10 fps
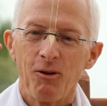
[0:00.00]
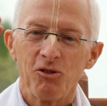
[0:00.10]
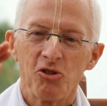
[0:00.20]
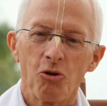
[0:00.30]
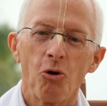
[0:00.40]

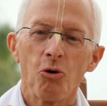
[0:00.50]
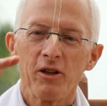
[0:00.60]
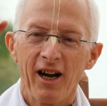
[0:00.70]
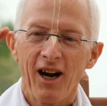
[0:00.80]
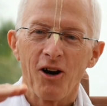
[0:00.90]
It was an
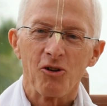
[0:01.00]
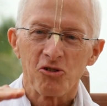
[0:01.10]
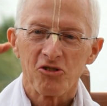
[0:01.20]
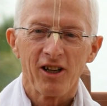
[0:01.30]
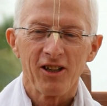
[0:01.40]
old
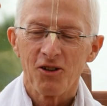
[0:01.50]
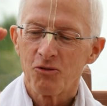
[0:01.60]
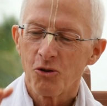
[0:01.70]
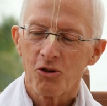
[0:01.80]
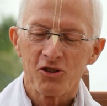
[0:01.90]
house, and
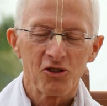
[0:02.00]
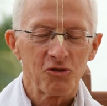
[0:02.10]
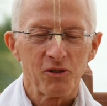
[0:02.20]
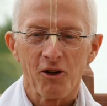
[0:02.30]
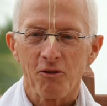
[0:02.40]
the floor
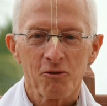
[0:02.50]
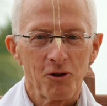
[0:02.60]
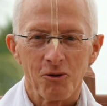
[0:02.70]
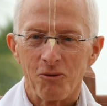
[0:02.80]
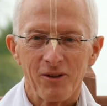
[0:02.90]
just fell
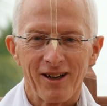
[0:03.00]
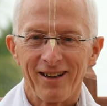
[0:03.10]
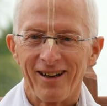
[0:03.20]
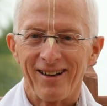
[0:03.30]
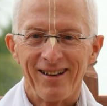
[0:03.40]
through.
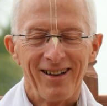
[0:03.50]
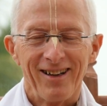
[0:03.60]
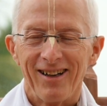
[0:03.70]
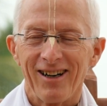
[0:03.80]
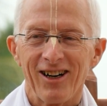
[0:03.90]

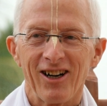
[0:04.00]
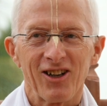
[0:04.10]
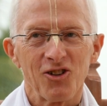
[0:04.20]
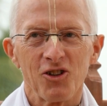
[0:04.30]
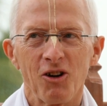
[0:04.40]

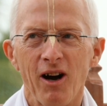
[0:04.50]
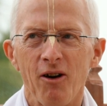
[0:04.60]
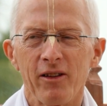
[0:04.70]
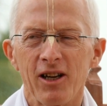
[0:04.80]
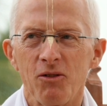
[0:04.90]
I don't know
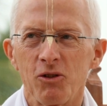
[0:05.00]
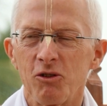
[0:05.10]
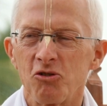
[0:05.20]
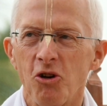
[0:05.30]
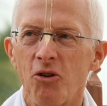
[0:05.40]
how they
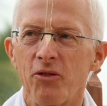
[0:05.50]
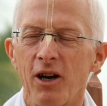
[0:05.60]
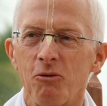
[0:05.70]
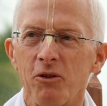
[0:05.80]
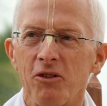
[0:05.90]
ever
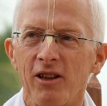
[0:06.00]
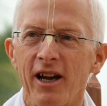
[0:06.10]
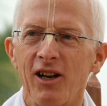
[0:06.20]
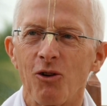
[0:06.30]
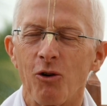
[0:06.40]
resolved that with the
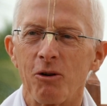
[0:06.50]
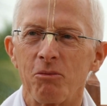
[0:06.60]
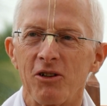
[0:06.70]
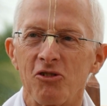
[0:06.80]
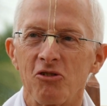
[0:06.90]

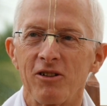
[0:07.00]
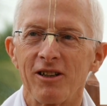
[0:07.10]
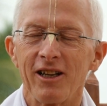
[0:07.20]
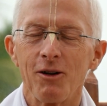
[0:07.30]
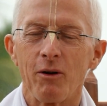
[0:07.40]
landlord, but
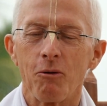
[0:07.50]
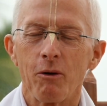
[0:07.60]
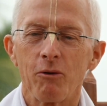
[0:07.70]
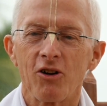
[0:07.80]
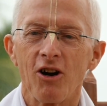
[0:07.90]

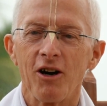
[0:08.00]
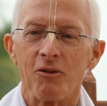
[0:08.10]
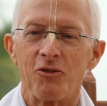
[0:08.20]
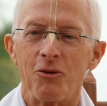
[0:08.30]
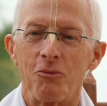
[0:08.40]
anyway, we were
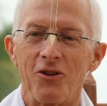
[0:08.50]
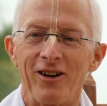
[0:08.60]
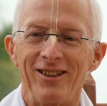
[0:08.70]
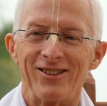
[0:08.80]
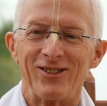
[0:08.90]
gone
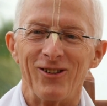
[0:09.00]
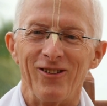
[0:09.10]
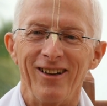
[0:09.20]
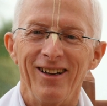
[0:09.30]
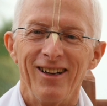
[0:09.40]
pretty
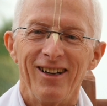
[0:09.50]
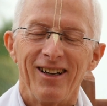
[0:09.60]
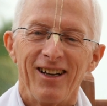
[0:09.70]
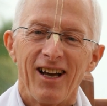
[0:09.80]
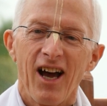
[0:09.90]
soon
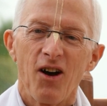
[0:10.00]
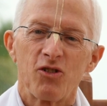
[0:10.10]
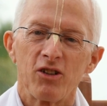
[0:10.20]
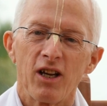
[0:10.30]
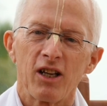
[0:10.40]

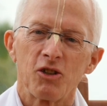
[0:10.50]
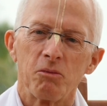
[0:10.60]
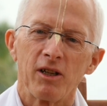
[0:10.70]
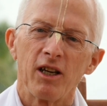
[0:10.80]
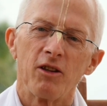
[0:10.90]
after
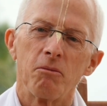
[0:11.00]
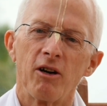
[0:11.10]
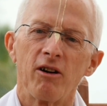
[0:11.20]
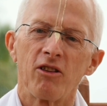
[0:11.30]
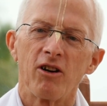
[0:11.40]
that to begin the
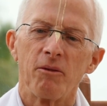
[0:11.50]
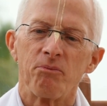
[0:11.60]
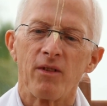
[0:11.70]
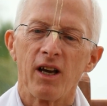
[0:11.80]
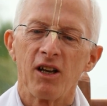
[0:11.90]

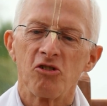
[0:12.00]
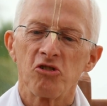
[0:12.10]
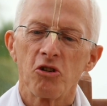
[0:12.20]
marathon. And